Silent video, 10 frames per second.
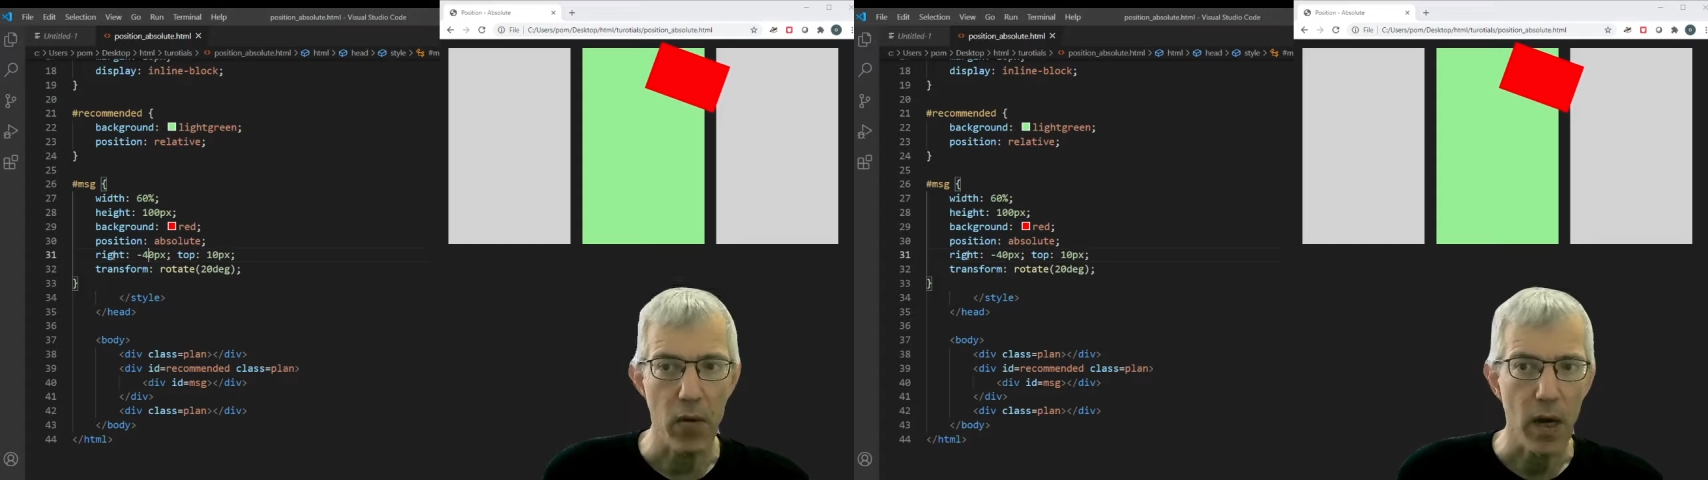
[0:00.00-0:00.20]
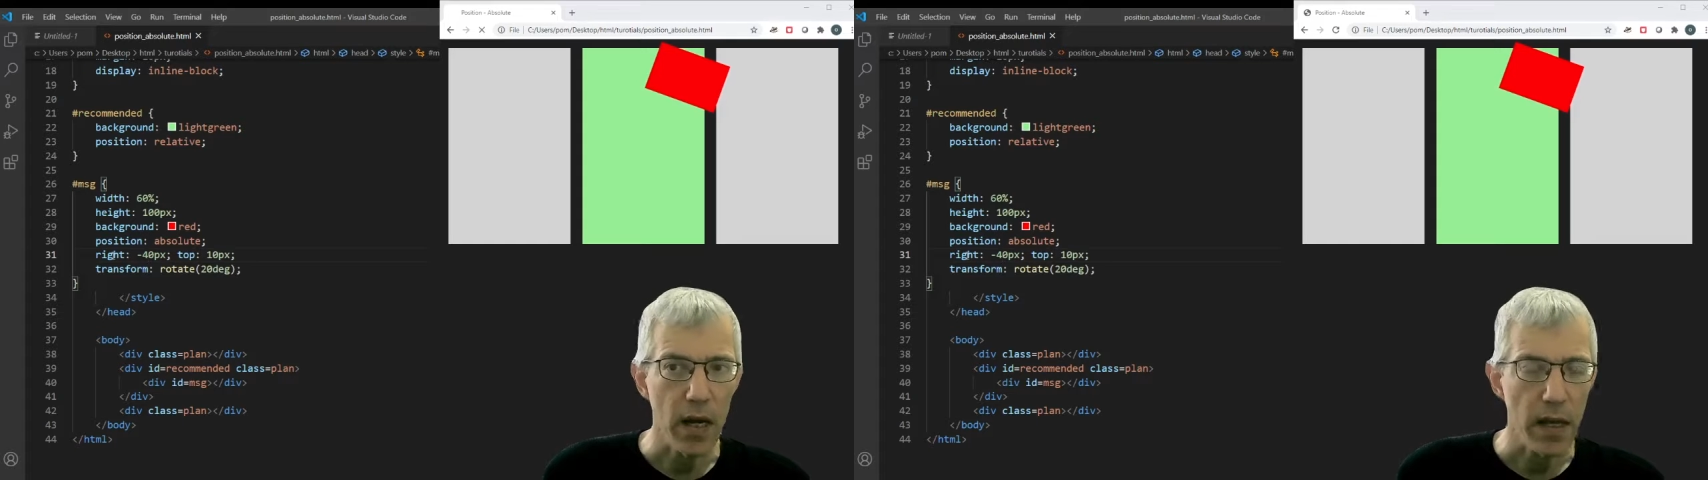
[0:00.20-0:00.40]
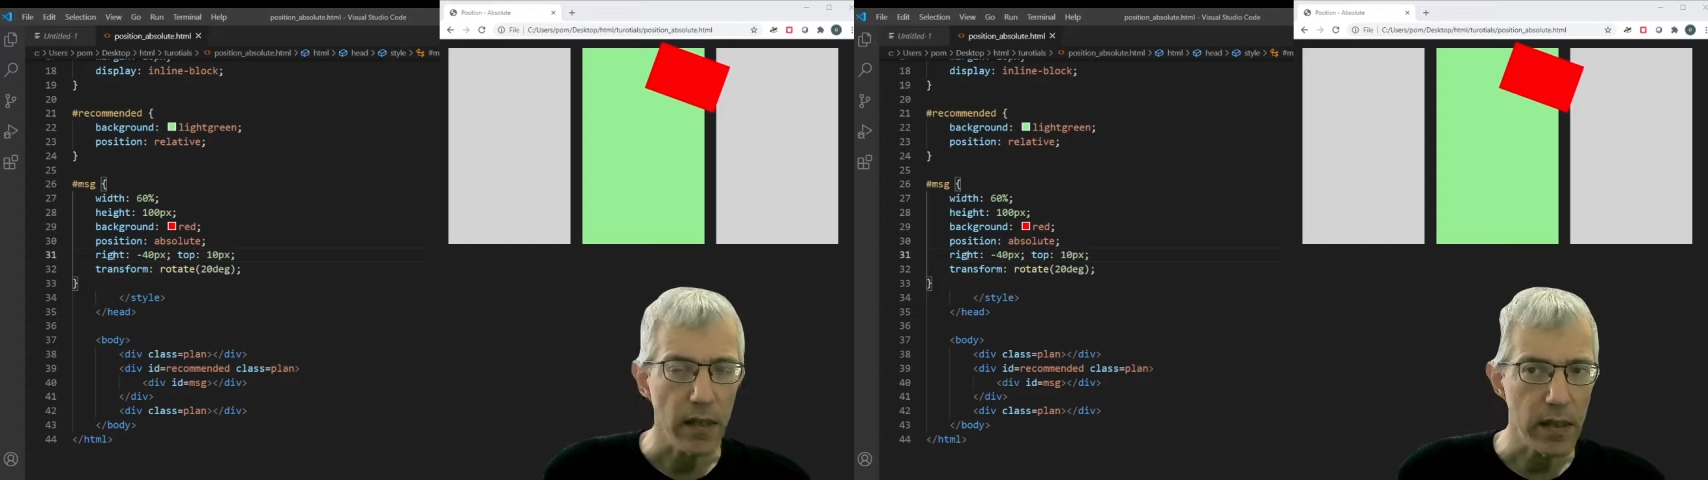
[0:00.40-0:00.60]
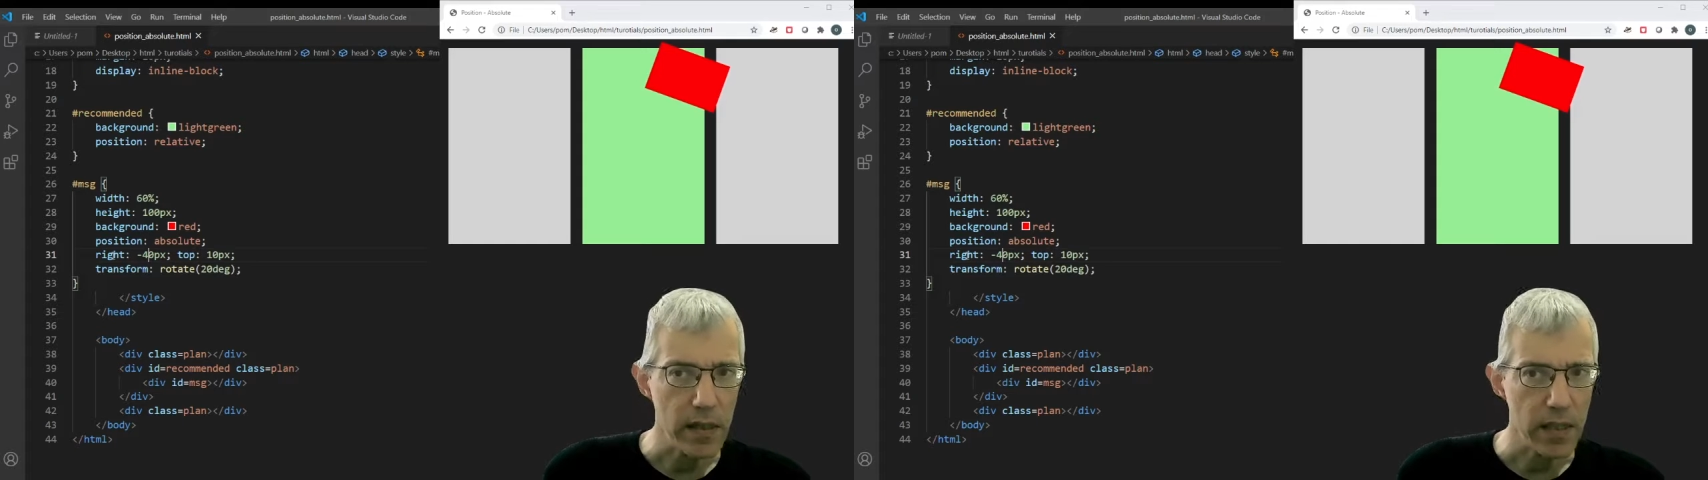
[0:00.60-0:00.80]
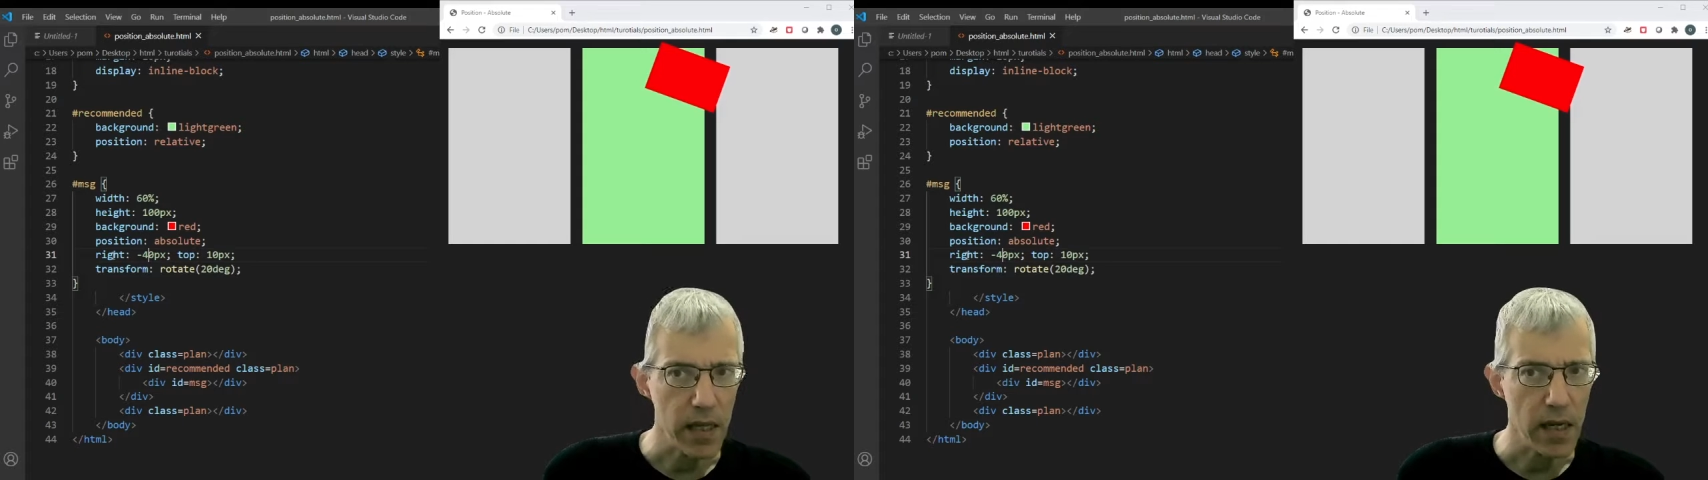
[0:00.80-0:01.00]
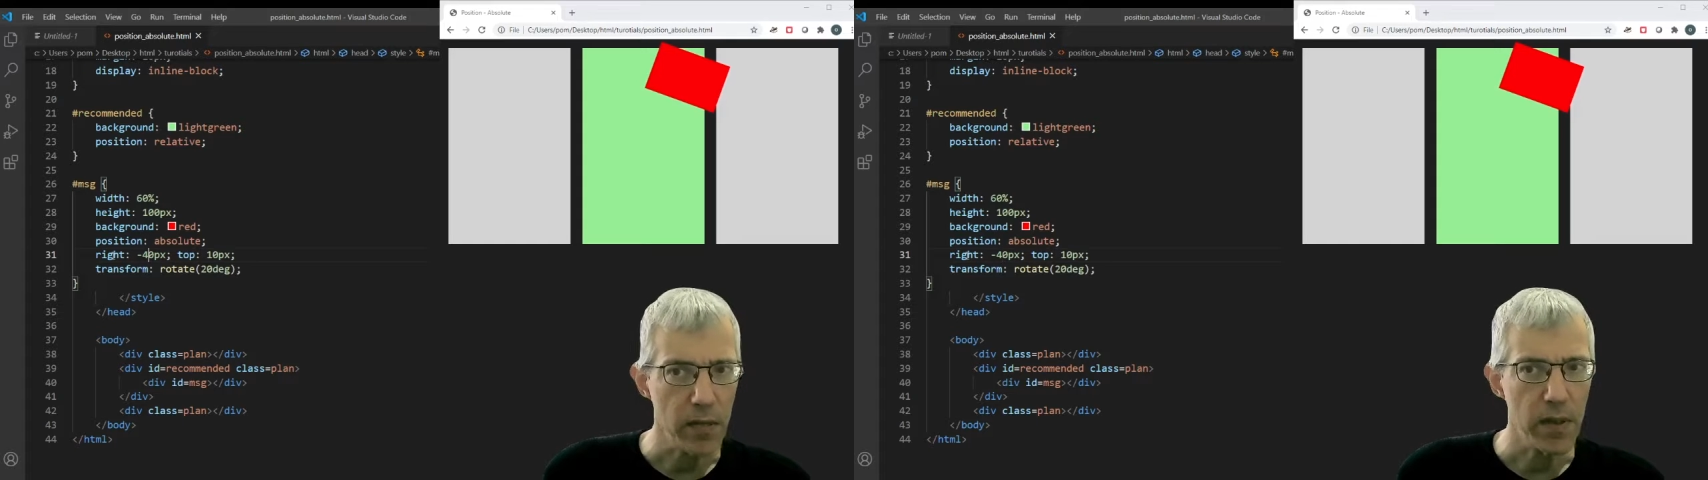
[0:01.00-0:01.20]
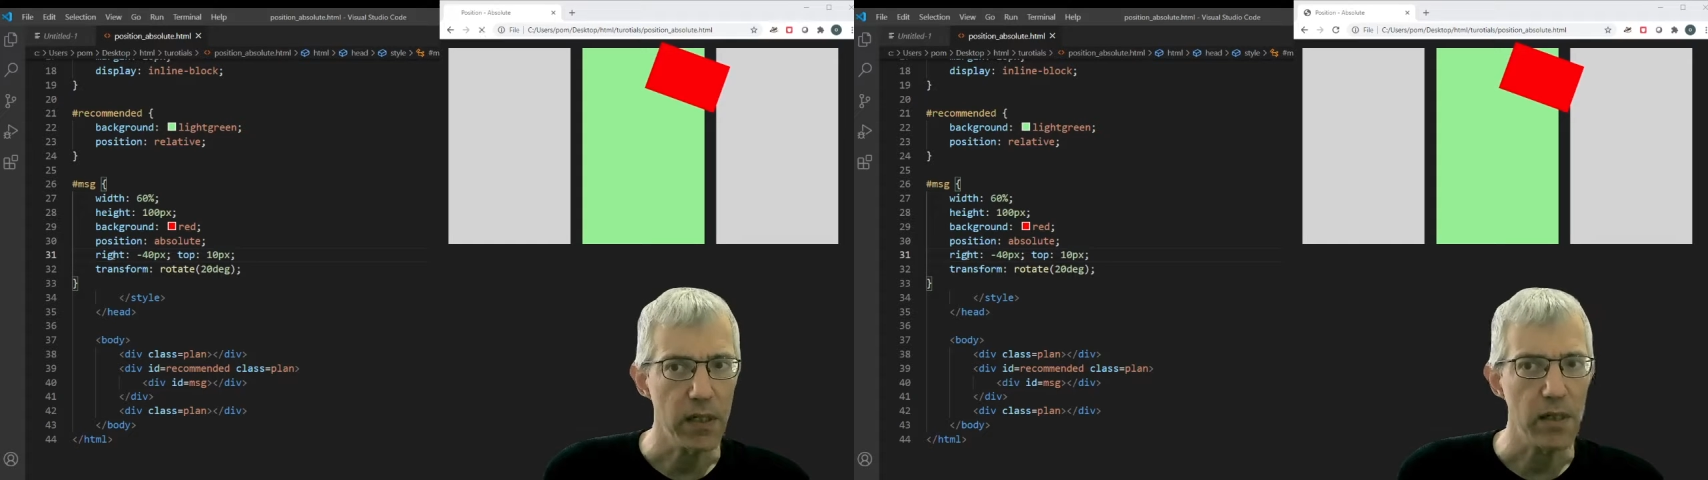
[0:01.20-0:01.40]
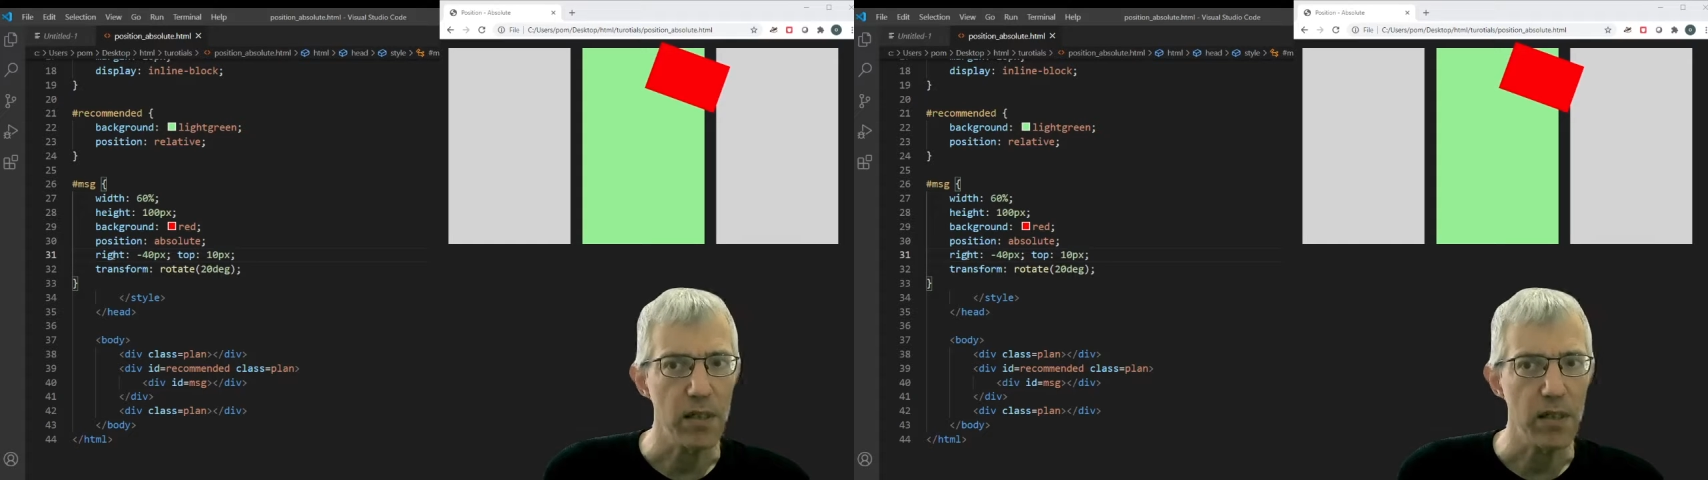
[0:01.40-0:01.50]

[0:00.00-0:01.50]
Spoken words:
Now, this element